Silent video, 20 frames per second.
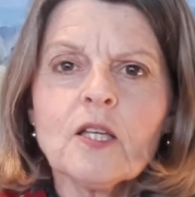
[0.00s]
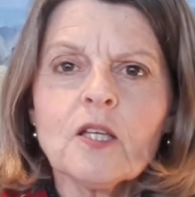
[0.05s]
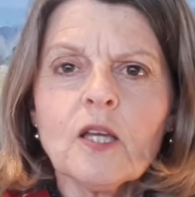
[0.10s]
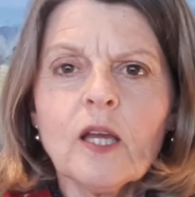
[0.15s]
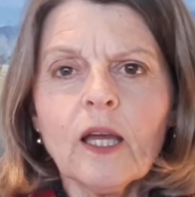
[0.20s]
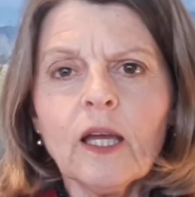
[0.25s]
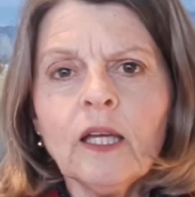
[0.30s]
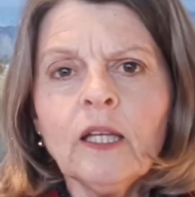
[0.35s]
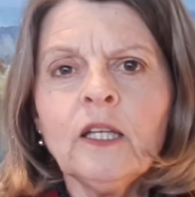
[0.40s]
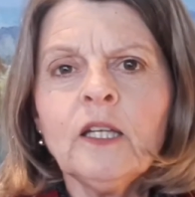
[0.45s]

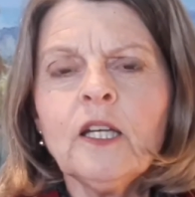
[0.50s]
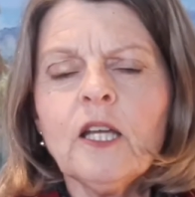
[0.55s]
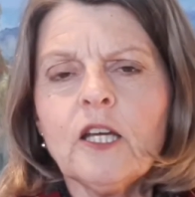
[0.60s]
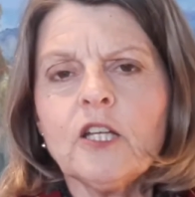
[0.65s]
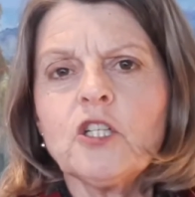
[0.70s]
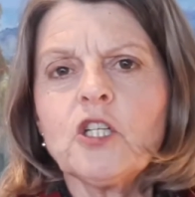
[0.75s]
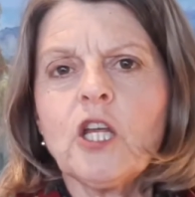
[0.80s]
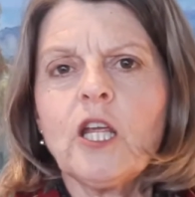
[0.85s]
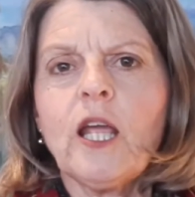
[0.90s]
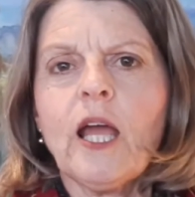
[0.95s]
In
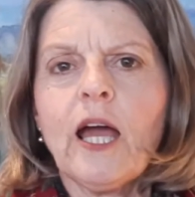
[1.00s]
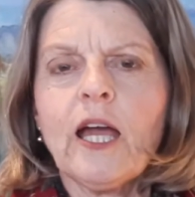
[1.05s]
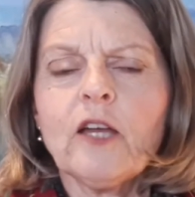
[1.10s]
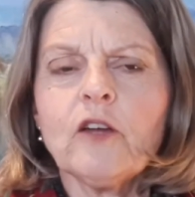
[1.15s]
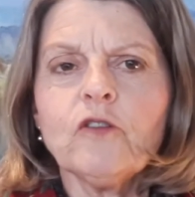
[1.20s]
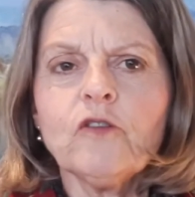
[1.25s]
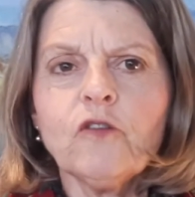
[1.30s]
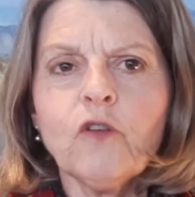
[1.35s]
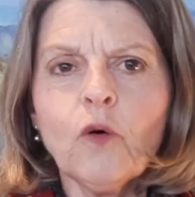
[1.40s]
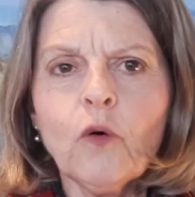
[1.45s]

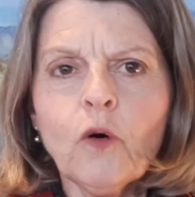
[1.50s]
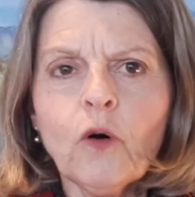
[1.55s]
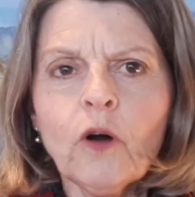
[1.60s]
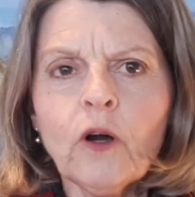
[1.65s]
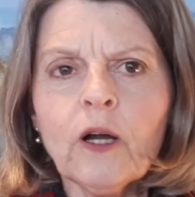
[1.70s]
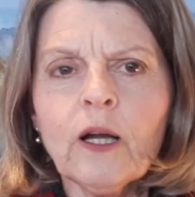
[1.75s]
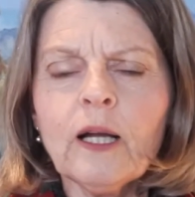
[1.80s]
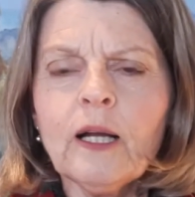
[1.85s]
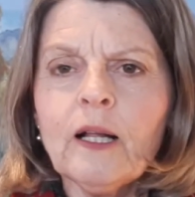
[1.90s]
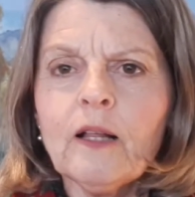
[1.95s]

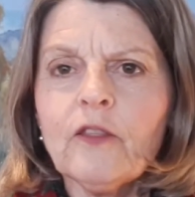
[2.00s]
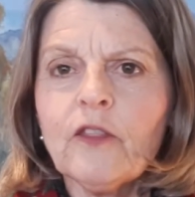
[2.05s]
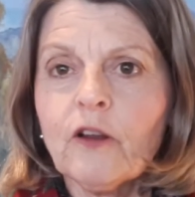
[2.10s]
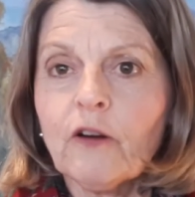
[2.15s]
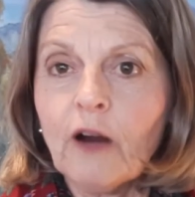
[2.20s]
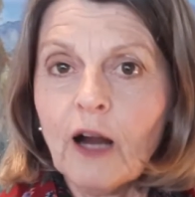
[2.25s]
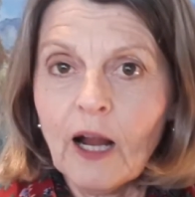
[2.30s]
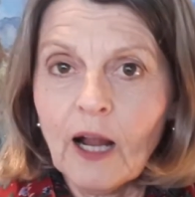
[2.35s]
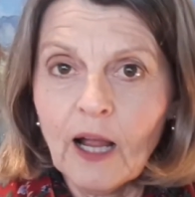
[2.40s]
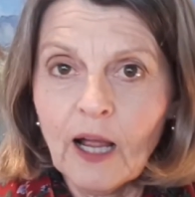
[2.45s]
GA4,
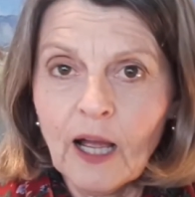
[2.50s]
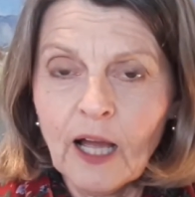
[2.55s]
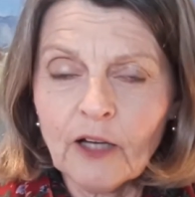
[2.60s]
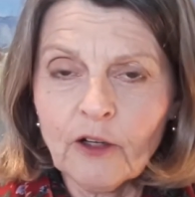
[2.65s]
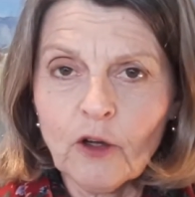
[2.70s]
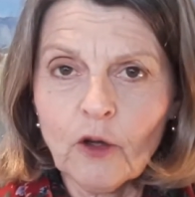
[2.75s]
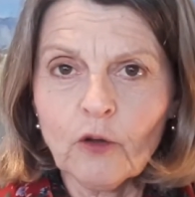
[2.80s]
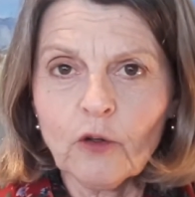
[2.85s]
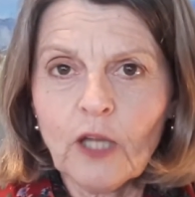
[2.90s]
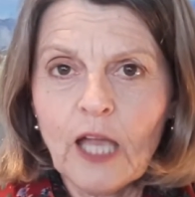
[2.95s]
there are
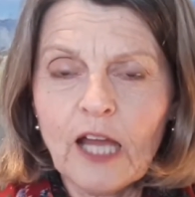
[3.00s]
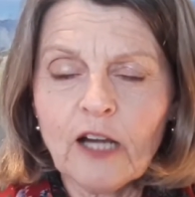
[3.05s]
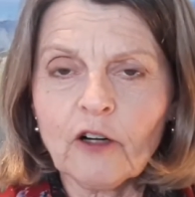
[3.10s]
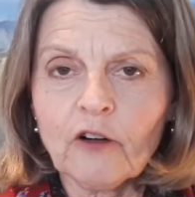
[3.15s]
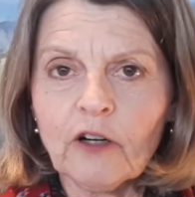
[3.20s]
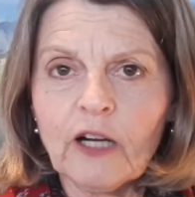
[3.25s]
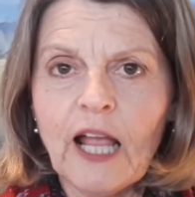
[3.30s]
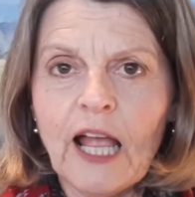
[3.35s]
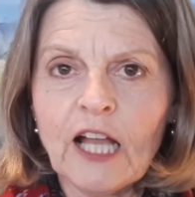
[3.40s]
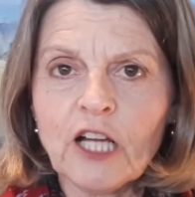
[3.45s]
no category,
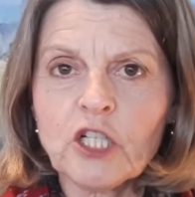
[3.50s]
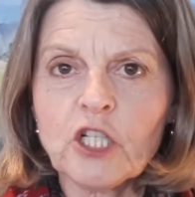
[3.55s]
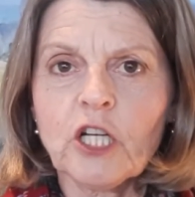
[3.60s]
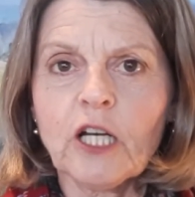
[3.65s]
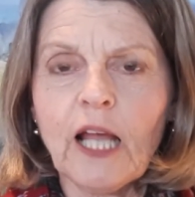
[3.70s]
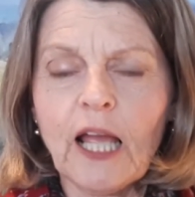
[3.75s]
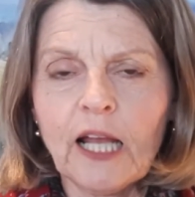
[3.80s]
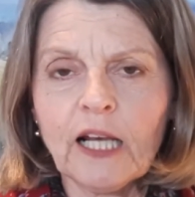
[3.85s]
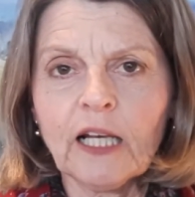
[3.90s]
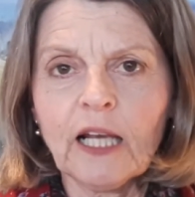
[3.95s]
action,
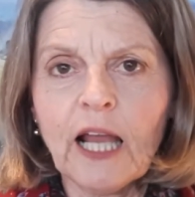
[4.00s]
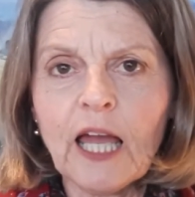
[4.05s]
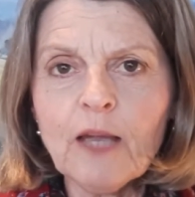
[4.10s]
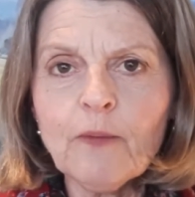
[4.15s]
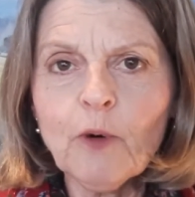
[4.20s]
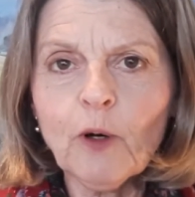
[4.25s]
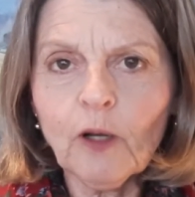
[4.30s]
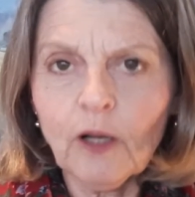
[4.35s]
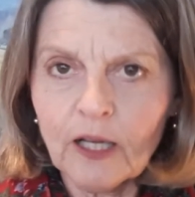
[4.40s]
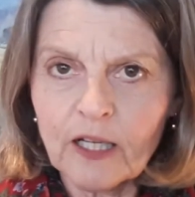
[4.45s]
and
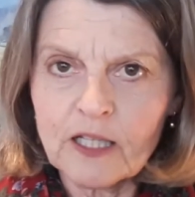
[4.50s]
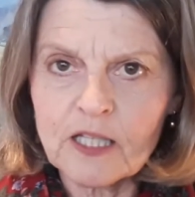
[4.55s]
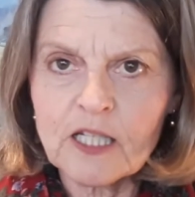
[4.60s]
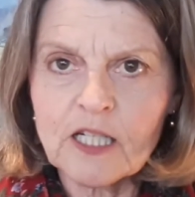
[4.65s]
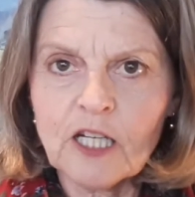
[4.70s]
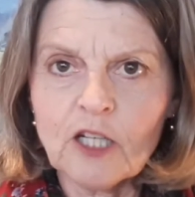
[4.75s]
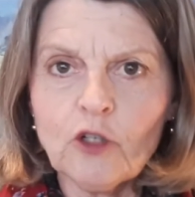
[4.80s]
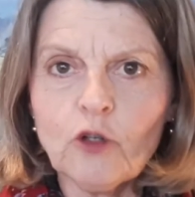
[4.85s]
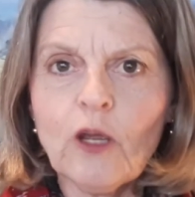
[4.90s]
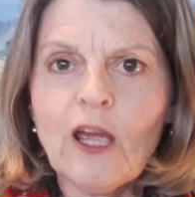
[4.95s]
label. Instead,
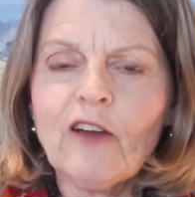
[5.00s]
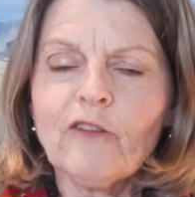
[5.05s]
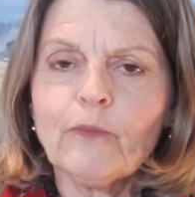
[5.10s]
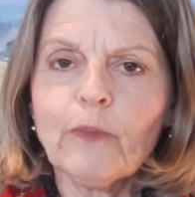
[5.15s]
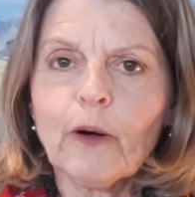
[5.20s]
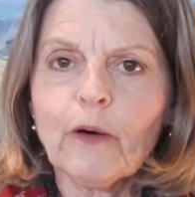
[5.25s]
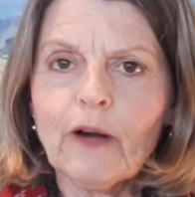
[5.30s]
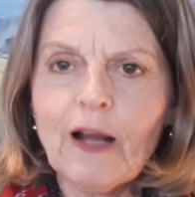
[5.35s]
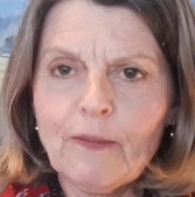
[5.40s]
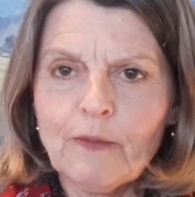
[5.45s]
you have
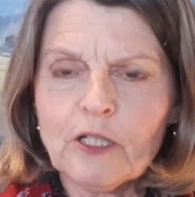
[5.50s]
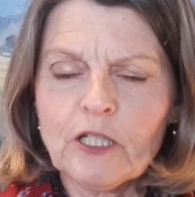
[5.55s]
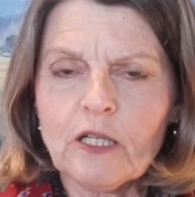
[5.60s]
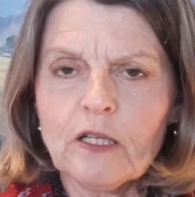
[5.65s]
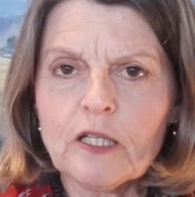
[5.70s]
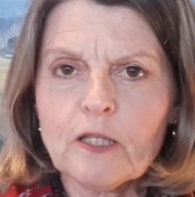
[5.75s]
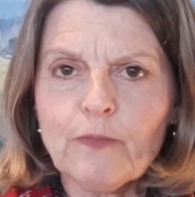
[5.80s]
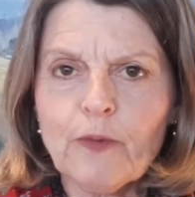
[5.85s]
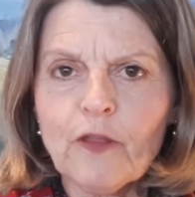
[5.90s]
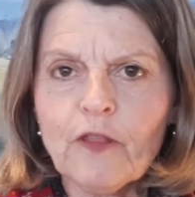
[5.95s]
parameters,
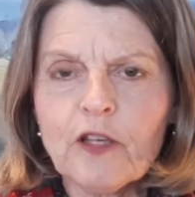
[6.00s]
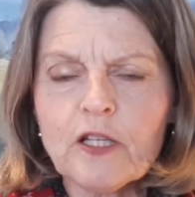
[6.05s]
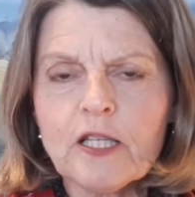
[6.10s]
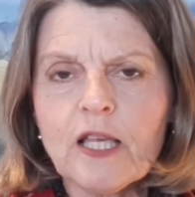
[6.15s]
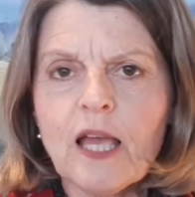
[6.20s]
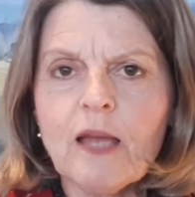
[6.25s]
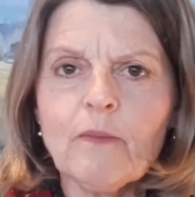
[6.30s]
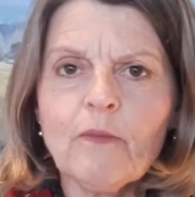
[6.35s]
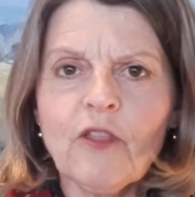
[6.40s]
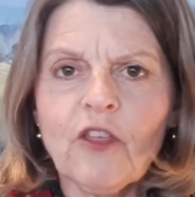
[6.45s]
but the
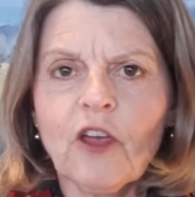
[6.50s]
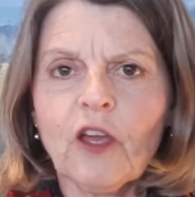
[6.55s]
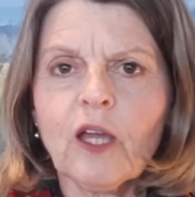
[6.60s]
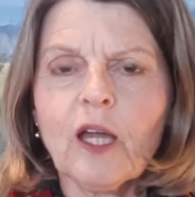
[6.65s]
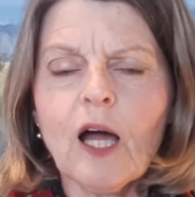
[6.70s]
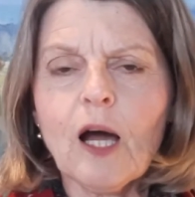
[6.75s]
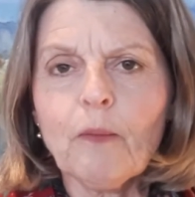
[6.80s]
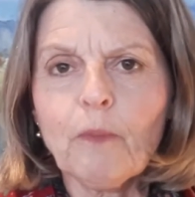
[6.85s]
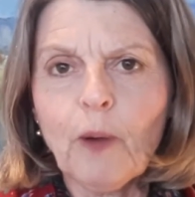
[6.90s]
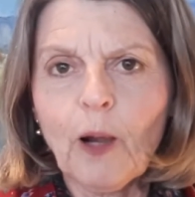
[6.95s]
same thing
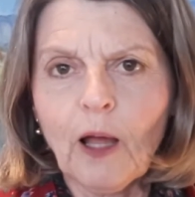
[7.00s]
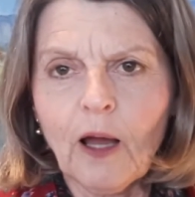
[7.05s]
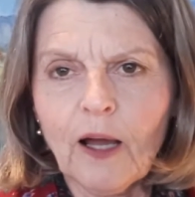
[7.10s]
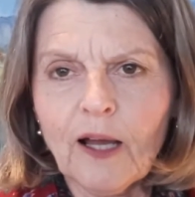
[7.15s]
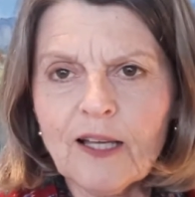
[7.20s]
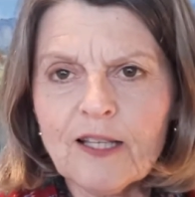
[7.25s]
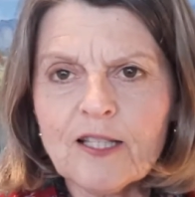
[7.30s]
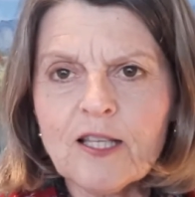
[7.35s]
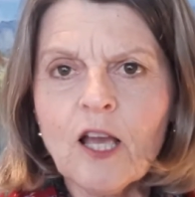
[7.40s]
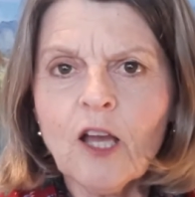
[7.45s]
applies.